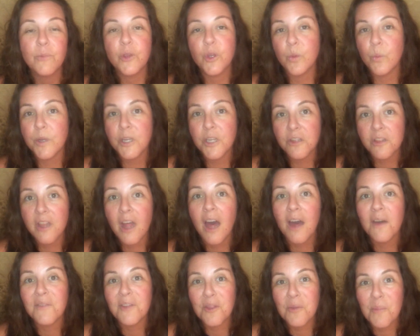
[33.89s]
Do what you
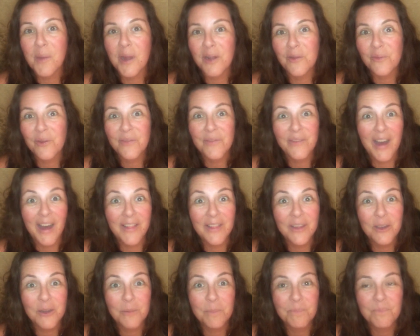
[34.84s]
love and the money will
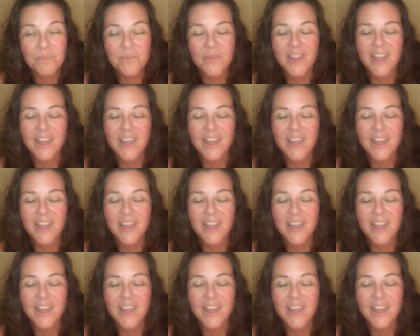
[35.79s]
follow.